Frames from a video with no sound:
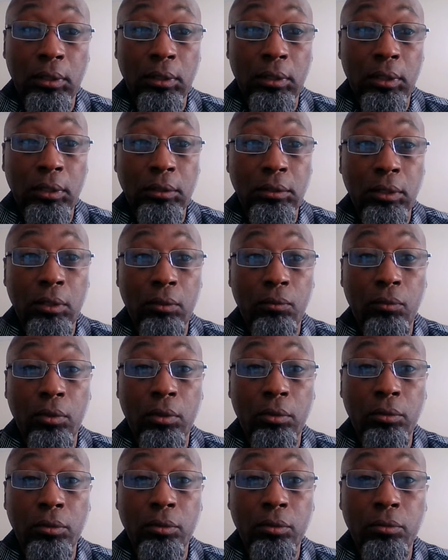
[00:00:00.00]
They say,
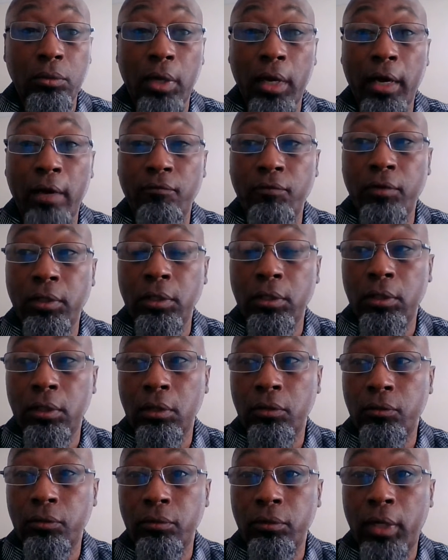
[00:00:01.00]
well, do you have any
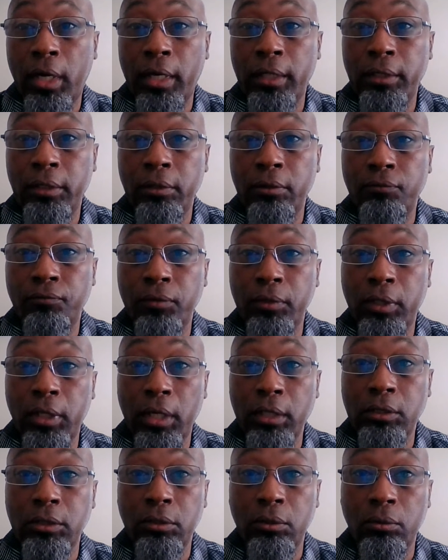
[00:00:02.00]
other
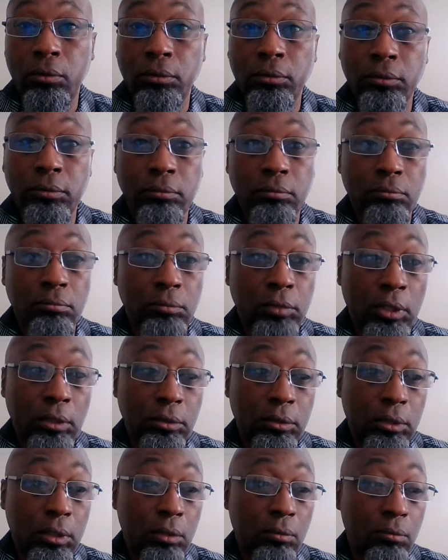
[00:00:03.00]
identification on you? I
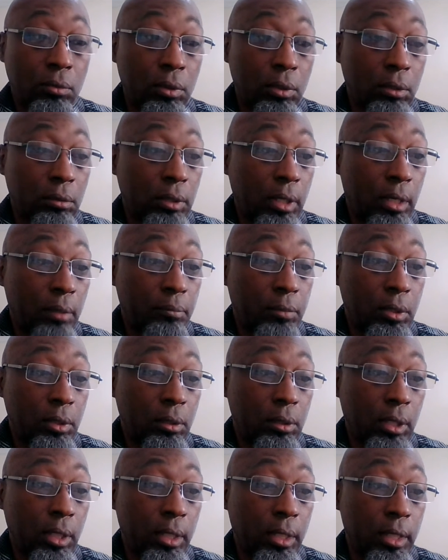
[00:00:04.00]
said, well, I
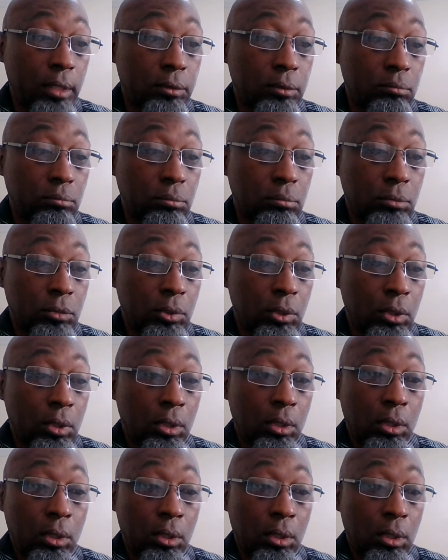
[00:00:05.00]
got
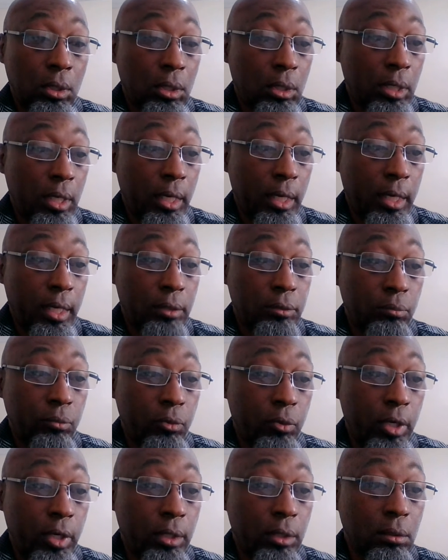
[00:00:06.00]

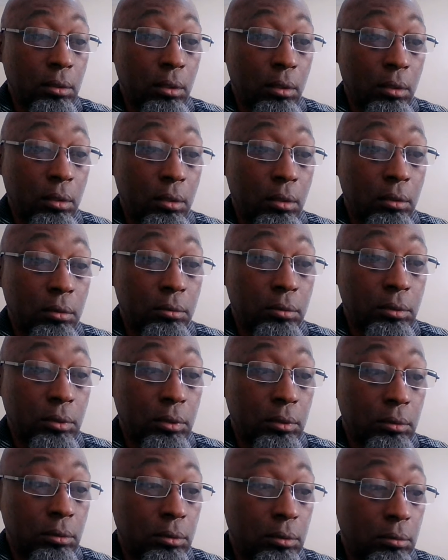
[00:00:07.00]
some credit cards
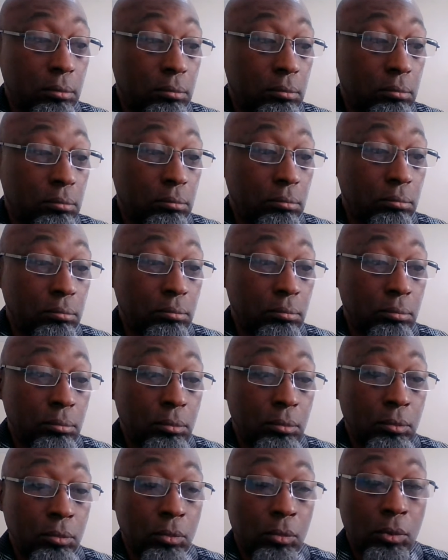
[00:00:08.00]
and some,
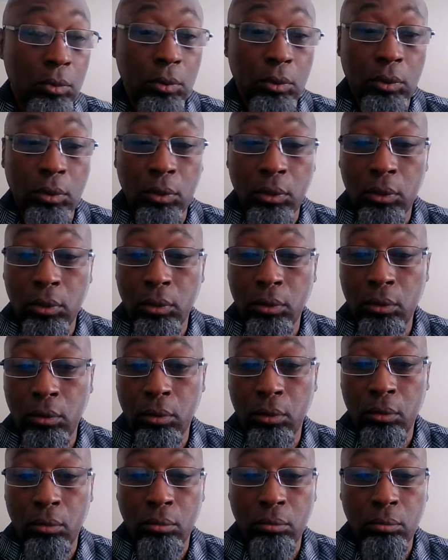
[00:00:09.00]

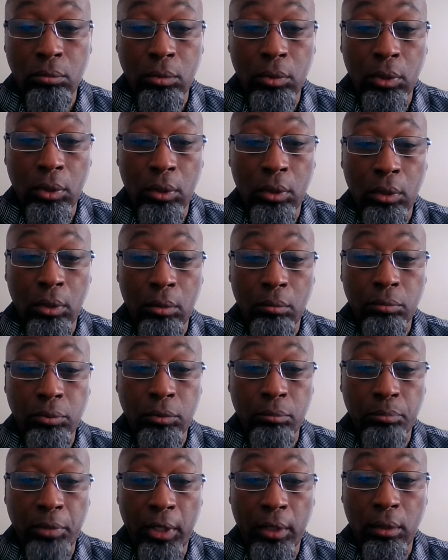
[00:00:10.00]

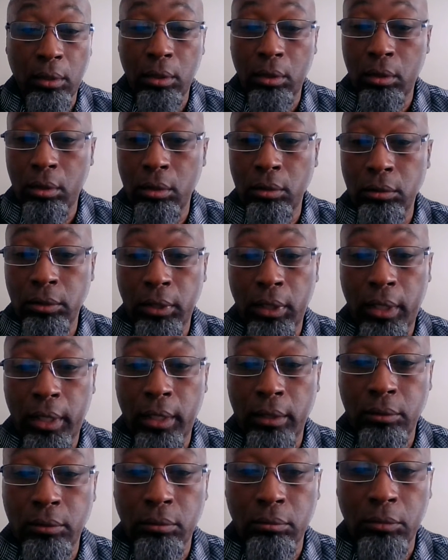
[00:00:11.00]
some bank cards. I
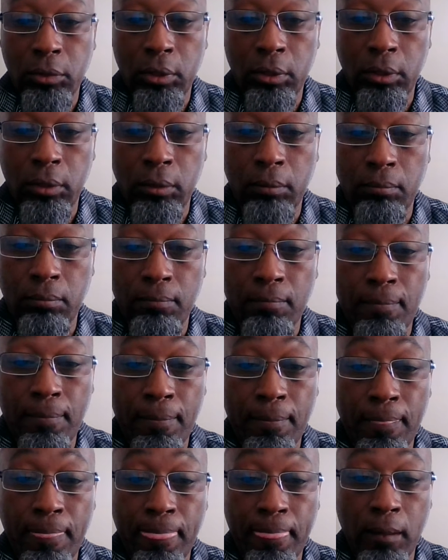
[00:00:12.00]
got some
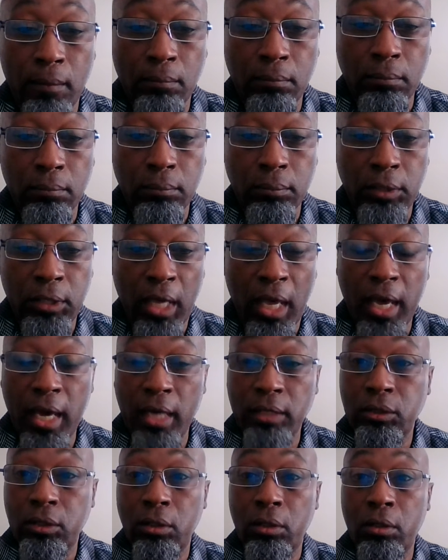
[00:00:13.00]

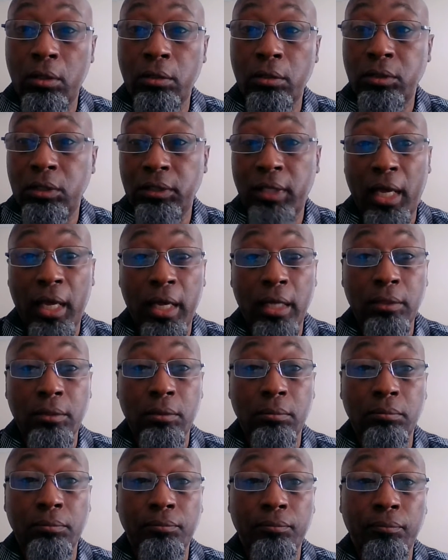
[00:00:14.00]
gas cards, because I had
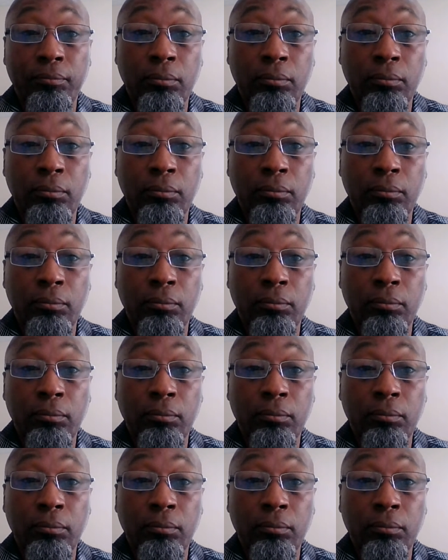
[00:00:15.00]
some